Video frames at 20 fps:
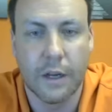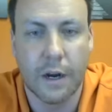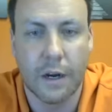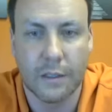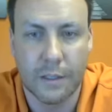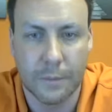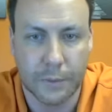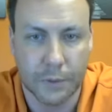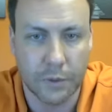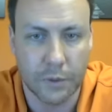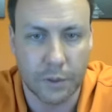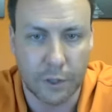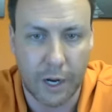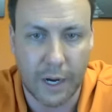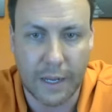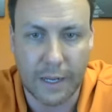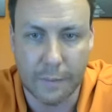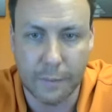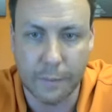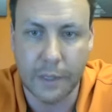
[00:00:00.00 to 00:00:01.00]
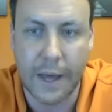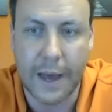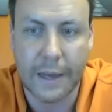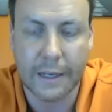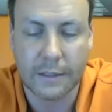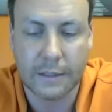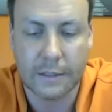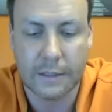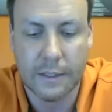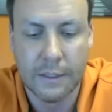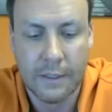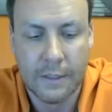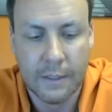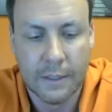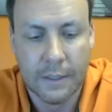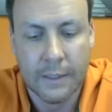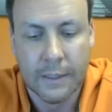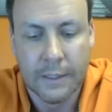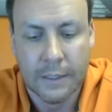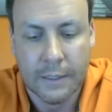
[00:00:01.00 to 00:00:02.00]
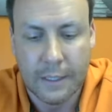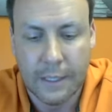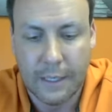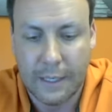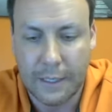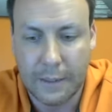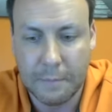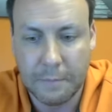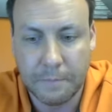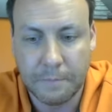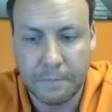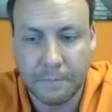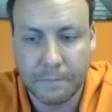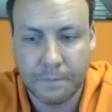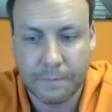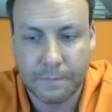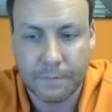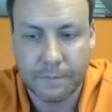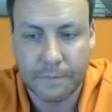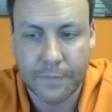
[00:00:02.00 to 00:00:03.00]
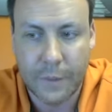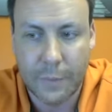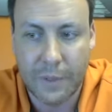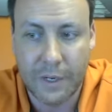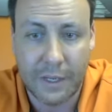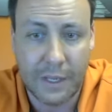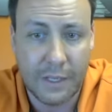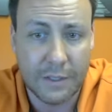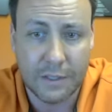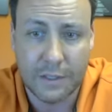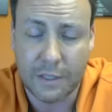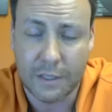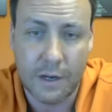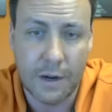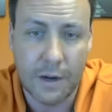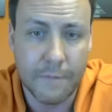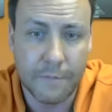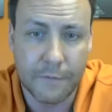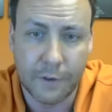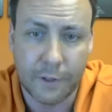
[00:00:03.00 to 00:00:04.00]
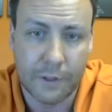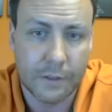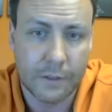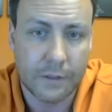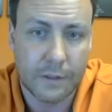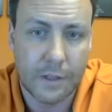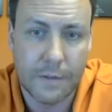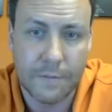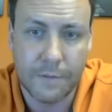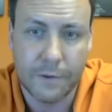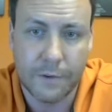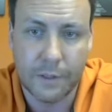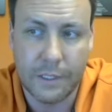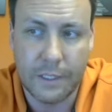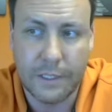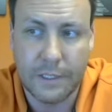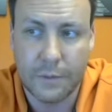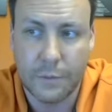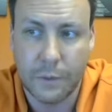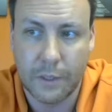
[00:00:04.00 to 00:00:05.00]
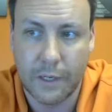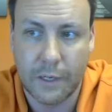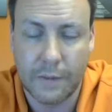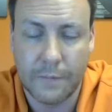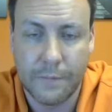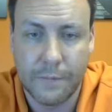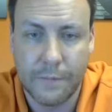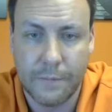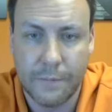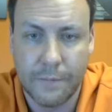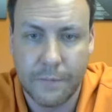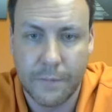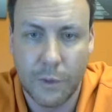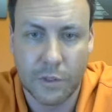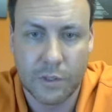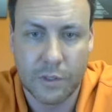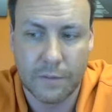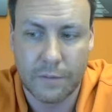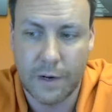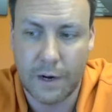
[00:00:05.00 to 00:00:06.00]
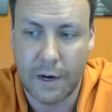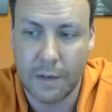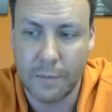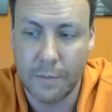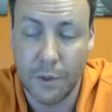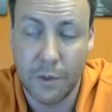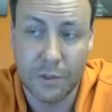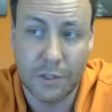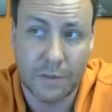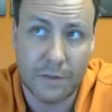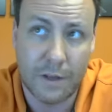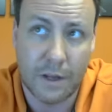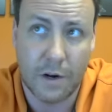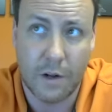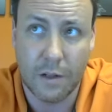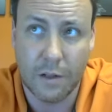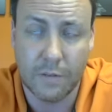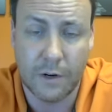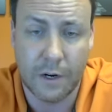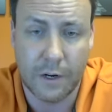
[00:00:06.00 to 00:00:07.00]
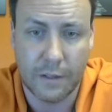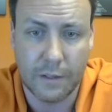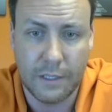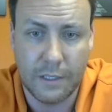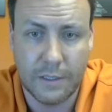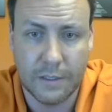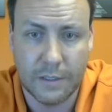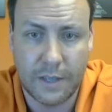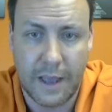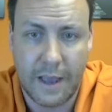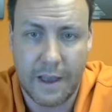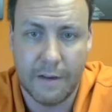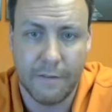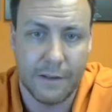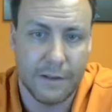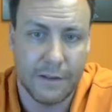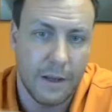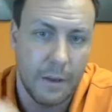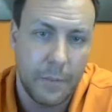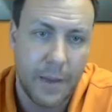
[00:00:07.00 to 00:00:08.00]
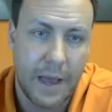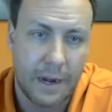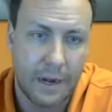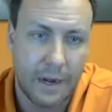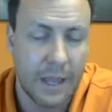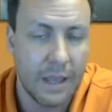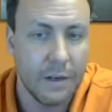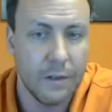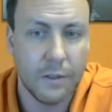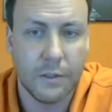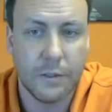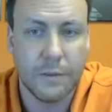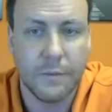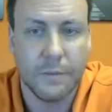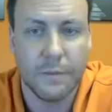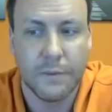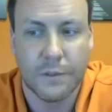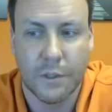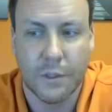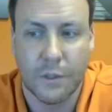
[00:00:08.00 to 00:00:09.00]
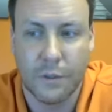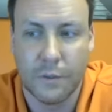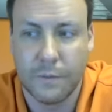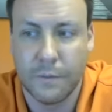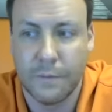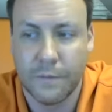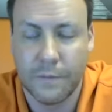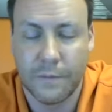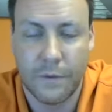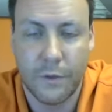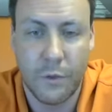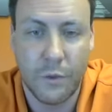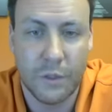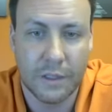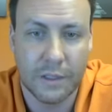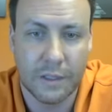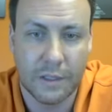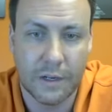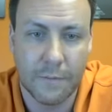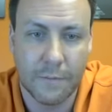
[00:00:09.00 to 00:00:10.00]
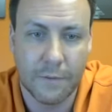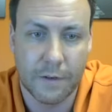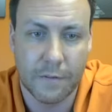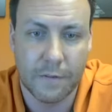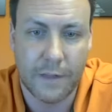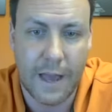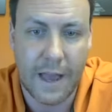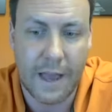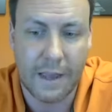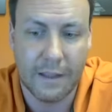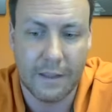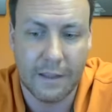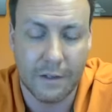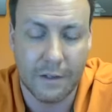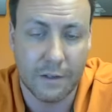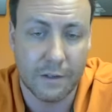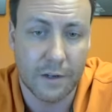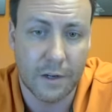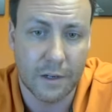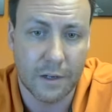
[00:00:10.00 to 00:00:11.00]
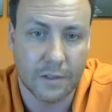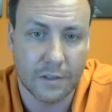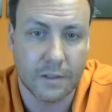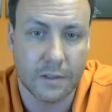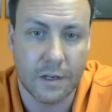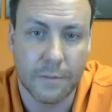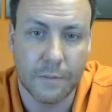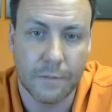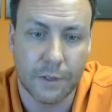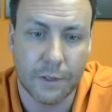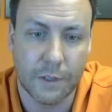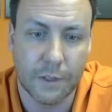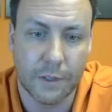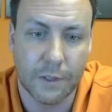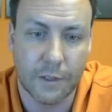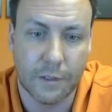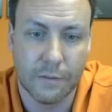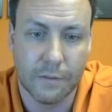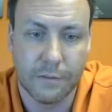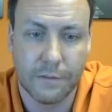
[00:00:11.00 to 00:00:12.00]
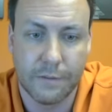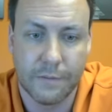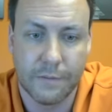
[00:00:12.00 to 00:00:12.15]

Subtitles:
our typical gray and blacks. Um, but again, just a comfort leash, where most, if not all of our leashes have a padded handle. So you get the comfort of that, and then your dog gets the comfort of